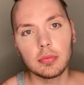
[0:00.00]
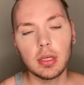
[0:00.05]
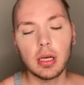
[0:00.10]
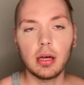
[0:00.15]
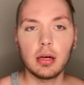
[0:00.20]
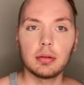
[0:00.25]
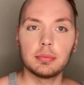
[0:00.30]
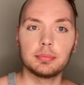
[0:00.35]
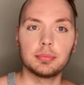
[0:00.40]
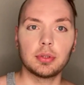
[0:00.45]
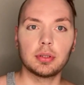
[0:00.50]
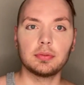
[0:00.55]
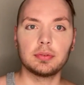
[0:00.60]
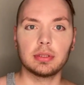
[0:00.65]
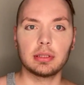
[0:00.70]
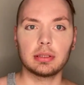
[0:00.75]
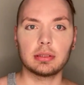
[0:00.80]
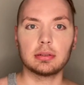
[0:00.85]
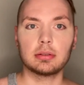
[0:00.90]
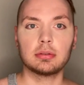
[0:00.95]
Yeah,
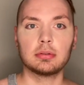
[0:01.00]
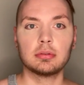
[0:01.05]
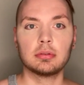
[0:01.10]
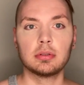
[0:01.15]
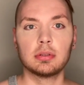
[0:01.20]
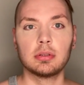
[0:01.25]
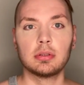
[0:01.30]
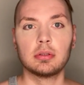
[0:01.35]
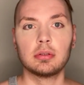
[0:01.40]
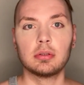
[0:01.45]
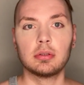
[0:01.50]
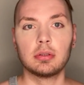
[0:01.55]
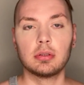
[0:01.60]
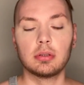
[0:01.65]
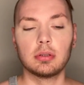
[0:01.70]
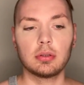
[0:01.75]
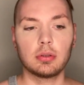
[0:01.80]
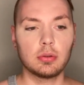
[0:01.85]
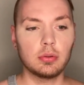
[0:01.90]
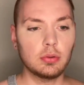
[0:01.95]
perfect.
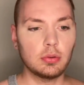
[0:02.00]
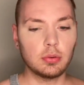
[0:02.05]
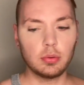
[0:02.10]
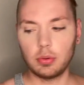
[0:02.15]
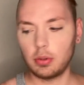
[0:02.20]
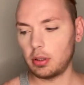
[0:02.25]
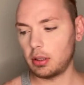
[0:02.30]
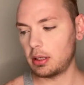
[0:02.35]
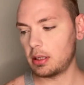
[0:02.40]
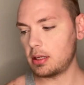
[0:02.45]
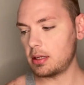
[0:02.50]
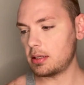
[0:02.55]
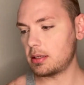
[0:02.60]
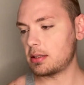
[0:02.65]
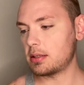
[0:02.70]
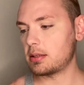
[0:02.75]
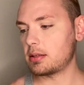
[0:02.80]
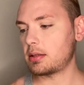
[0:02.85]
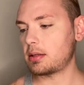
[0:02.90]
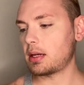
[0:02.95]
Cool. Well,
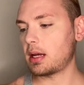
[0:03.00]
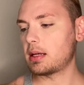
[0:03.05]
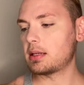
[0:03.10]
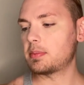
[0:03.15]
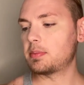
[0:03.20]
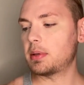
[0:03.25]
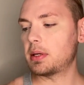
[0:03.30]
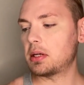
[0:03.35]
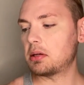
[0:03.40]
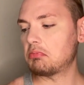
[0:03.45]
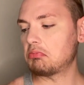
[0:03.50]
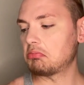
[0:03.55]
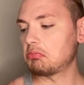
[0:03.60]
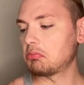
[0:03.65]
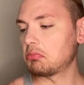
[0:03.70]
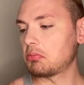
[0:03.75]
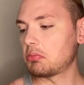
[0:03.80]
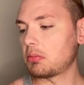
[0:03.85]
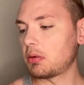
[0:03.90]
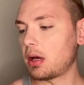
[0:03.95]
this has
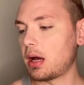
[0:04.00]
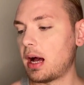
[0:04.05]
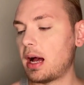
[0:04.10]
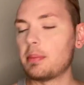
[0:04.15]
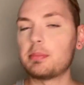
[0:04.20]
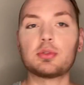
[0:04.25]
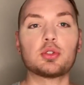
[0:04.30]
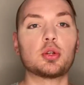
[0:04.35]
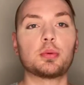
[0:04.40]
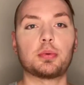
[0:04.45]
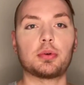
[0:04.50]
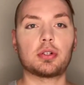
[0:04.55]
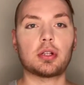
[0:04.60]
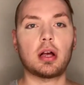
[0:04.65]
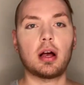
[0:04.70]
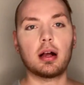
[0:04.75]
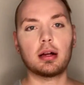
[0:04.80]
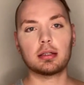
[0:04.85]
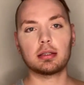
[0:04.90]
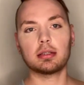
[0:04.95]
been, I'm super
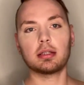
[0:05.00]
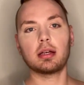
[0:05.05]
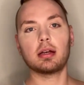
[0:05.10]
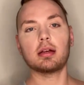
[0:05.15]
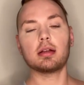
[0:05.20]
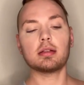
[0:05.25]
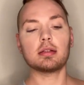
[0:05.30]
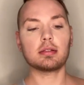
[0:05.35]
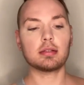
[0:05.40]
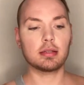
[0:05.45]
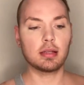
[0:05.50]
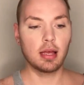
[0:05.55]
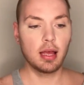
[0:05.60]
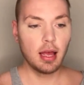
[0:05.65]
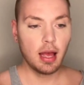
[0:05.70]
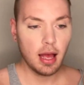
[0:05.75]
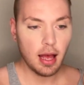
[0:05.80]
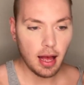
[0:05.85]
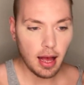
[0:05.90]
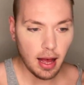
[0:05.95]
shocked because
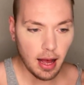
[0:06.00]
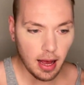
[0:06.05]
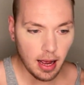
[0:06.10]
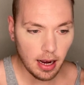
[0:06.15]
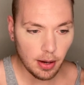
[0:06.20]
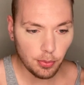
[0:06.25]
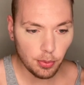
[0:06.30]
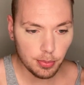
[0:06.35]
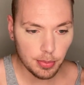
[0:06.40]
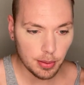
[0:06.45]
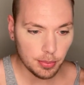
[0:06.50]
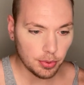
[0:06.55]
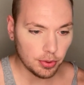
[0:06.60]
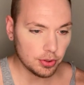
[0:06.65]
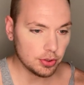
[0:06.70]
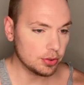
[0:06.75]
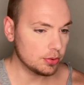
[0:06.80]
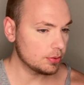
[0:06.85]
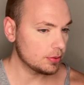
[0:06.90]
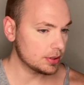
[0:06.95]
I
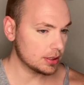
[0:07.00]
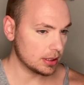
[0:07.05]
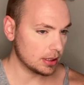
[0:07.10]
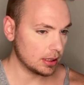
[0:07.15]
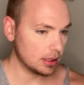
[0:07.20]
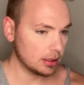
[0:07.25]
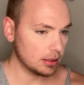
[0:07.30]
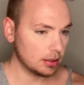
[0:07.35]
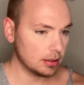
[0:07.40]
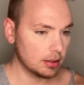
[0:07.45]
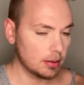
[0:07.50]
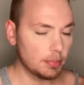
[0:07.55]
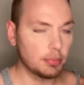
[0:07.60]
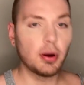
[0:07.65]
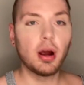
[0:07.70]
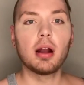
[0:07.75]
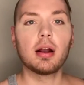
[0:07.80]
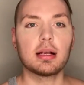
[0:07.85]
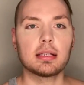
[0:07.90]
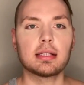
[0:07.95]
remember using
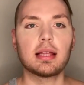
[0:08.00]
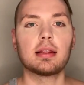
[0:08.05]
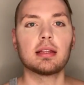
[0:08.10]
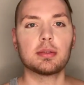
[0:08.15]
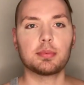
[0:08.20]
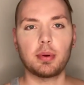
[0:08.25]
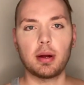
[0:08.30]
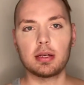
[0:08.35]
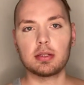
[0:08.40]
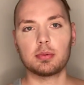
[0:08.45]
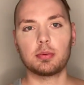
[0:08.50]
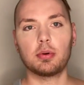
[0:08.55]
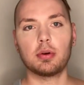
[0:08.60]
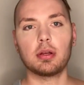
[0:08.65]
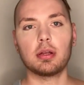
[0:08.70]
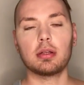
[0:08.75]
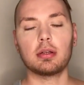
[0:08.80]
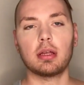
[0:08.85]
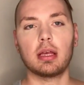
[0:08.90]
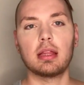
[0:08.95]
products at this price
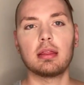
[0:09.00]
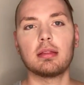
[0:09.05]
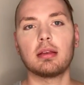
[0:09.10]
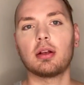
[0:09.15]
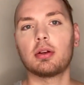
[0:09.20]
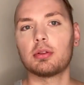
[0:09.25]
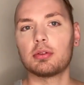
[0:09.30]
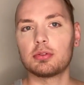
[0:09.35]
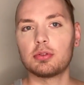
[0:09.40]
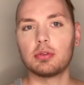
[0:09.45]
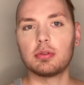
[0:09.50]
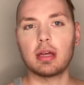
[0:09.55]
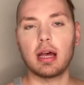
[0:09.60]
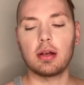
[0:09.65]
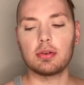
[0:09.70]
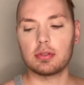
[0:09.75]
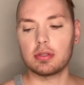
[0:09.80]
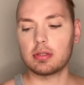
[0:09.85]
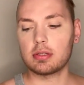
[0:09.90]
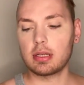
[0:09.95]
point in the early
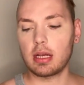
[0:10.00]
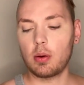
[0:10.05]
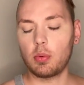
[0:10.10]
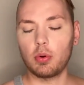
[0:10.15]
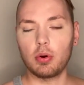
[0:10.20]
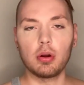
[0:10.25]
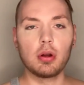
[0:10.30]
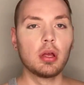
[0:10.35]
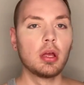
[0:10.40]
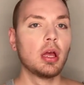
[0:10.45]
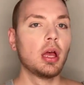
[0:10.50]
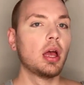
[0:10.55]
2000s that were